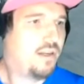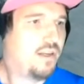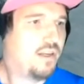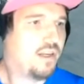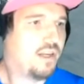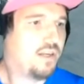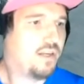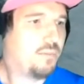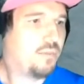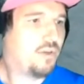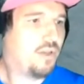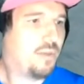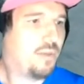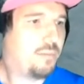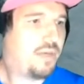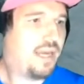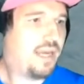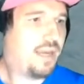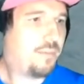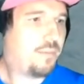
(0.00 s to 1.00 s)
You're going to pull up
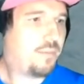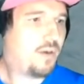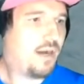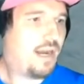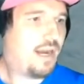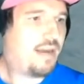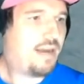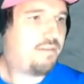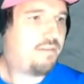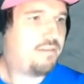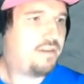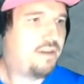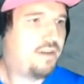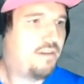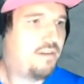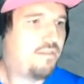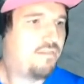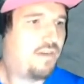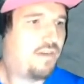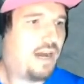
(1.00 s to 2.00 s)
Campcraft,
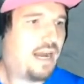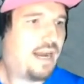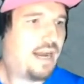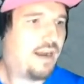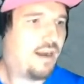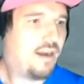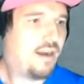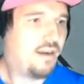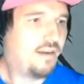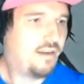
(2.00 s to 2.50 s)
Fire,